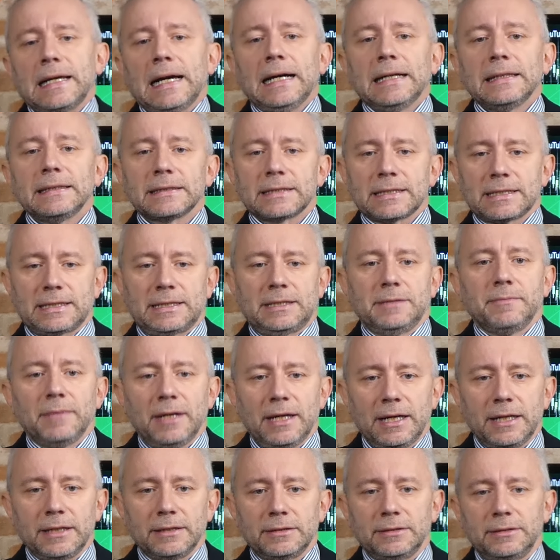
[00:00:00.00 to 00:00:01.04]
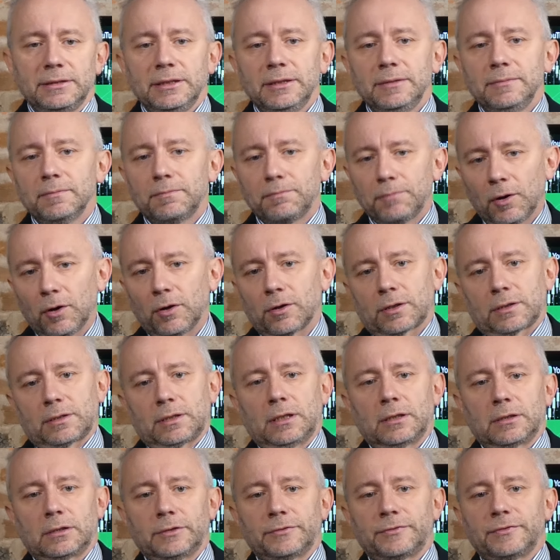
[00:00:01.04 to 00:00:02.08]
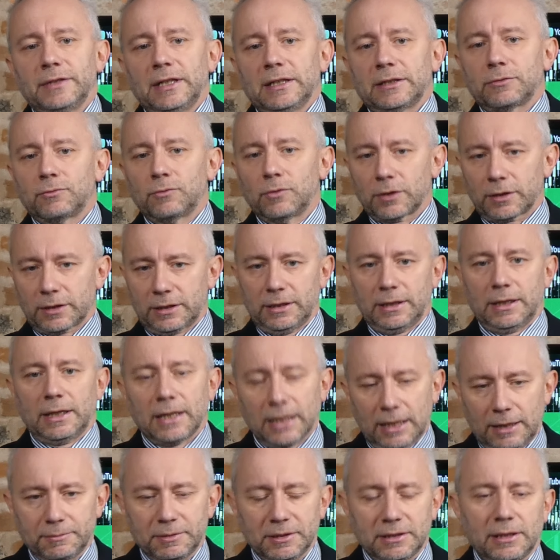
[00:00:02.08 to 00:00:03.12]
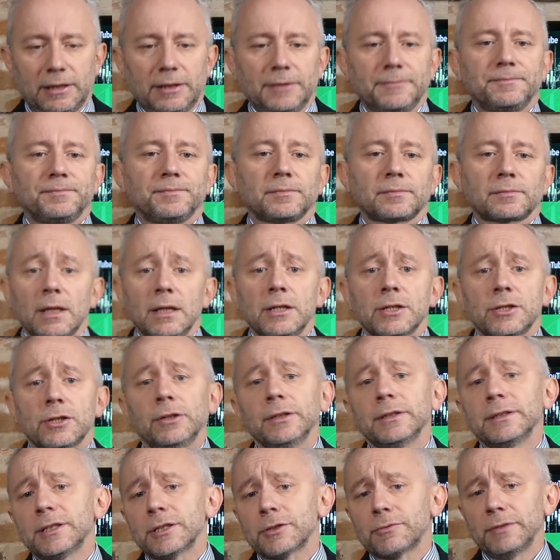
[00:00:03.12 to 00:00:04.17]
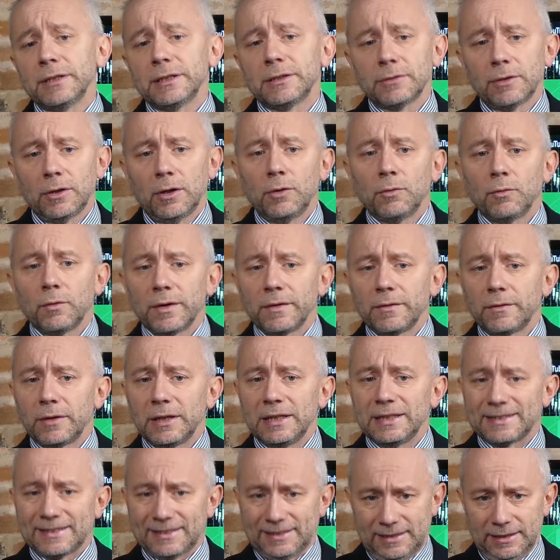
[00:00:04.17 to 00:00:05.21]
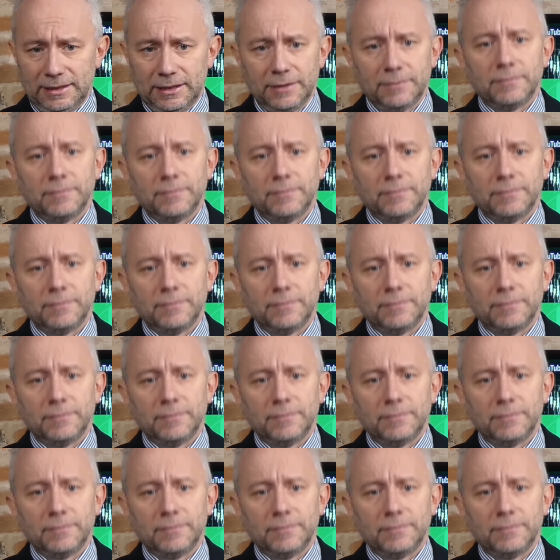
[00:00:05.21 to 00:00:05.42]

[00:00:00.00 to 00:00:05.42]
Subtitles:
underestimate the importance of net working capital. So in this video we will see